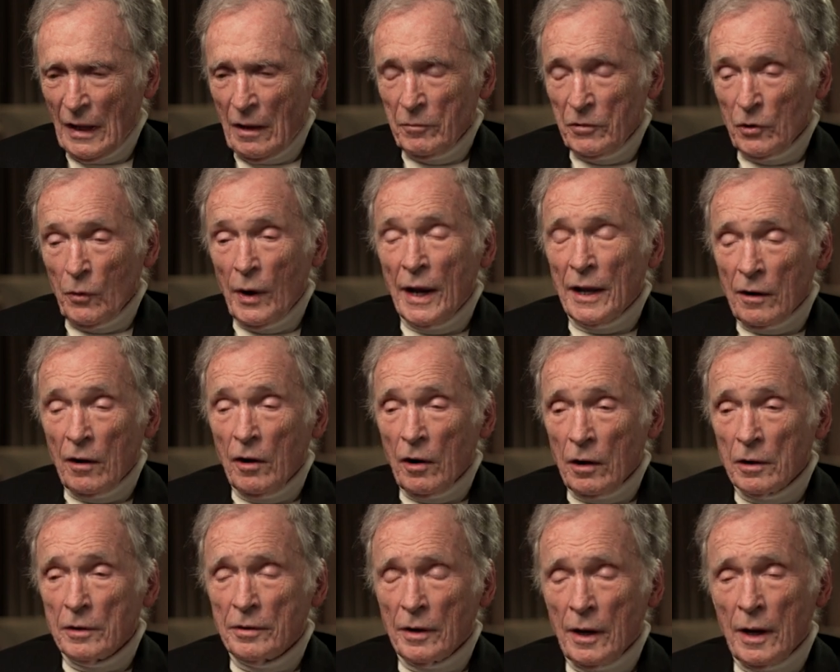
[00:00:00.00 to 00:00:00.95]
So I had a
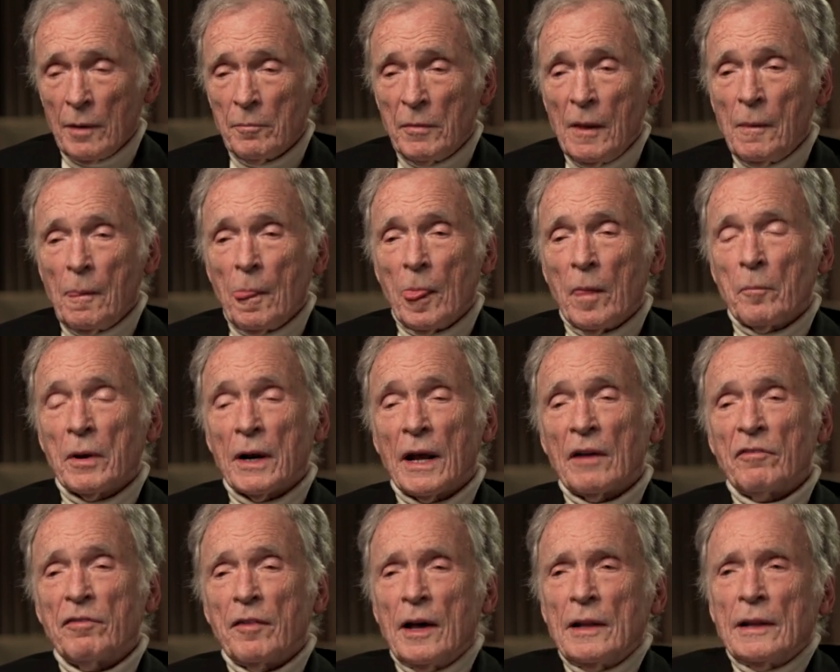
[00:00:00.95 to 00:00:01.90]
hard time. But
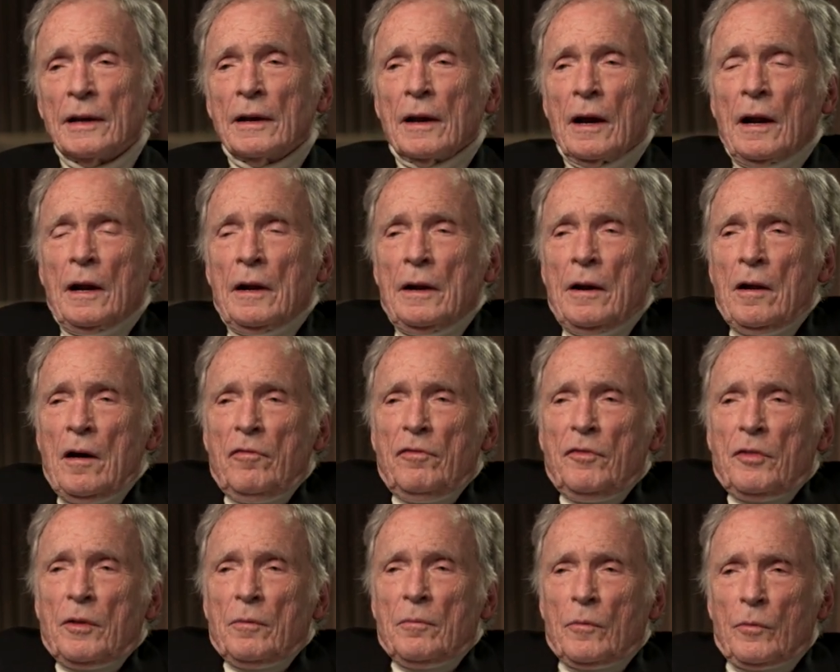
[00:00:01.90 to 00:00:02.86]
I finally got
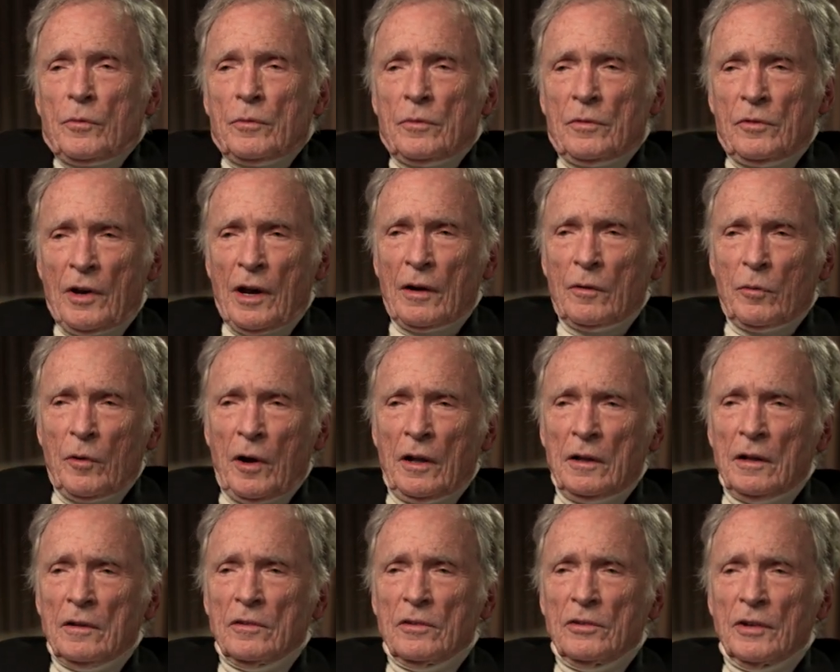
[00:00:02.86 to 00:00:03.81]
enough that Jack
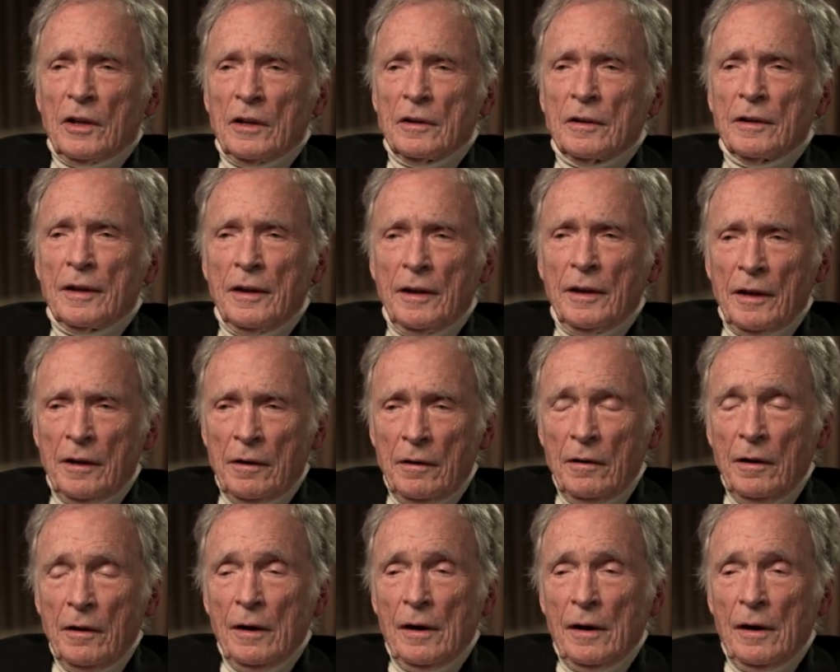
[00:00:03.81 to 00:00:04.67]
Rollins said, kid,